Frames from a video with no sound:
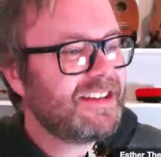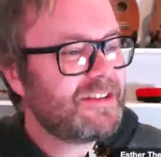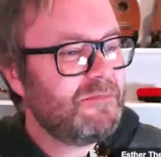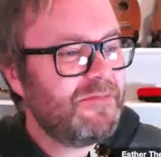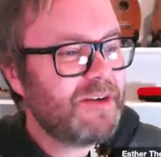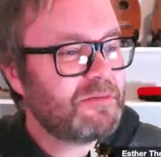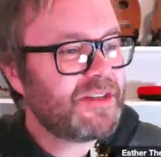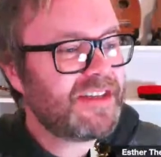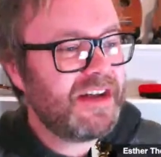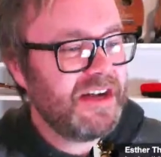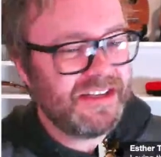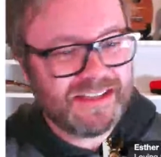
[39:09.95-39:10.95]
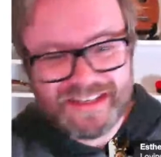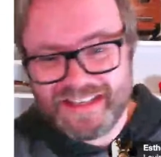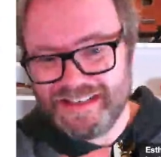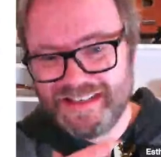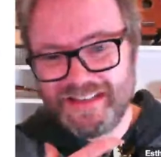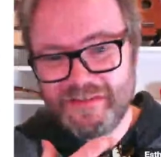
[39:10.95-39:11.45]
some ripped tartan
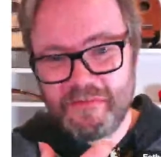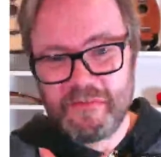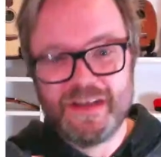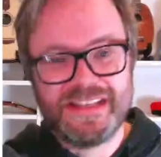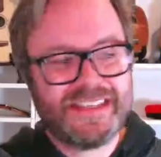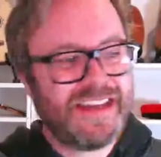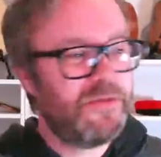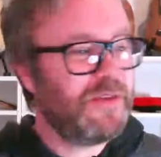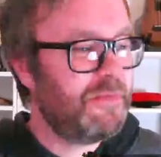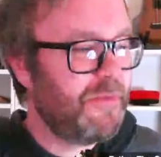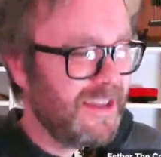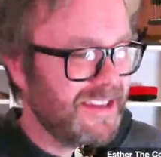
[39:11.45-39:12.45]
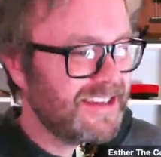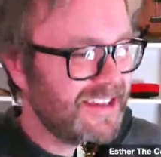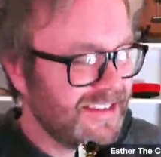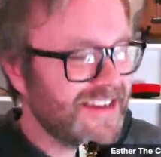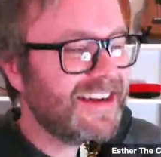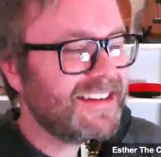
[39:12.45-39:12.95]
and some safety pins.
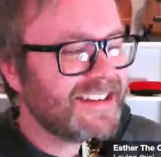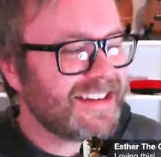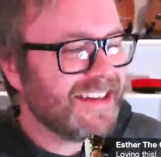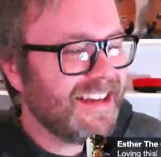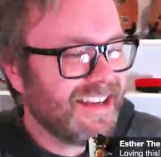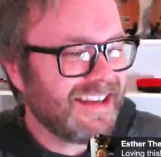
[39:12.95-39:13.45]
Who knows?